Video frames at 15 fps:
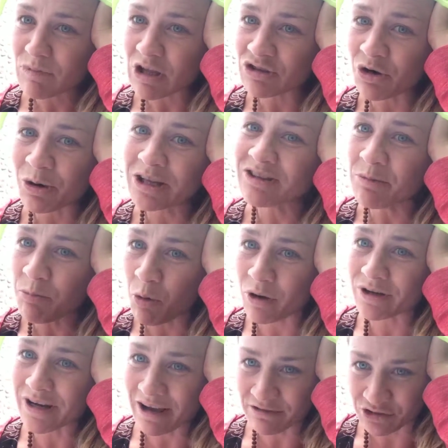So it's
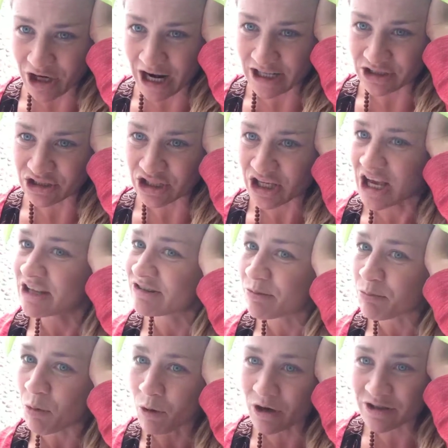important to have strategy. It's
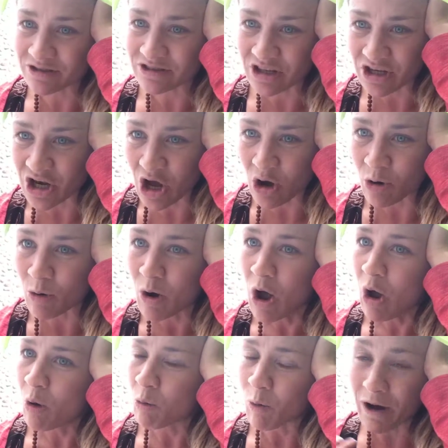important to know
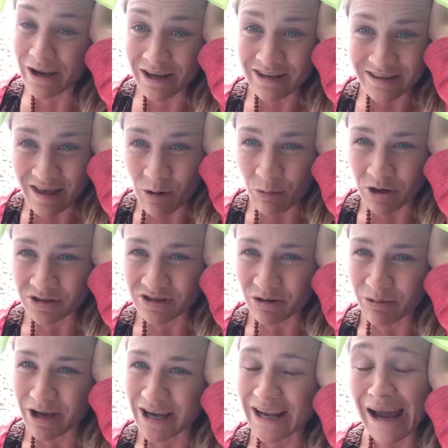what it is that we're
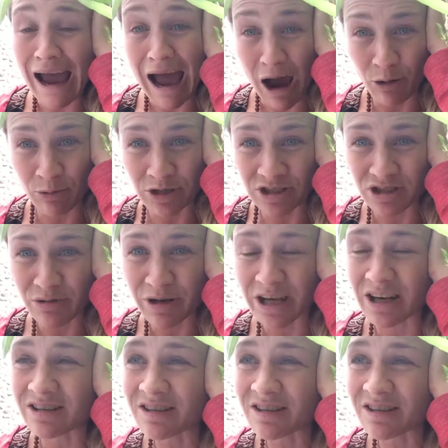doing and how we're doing it.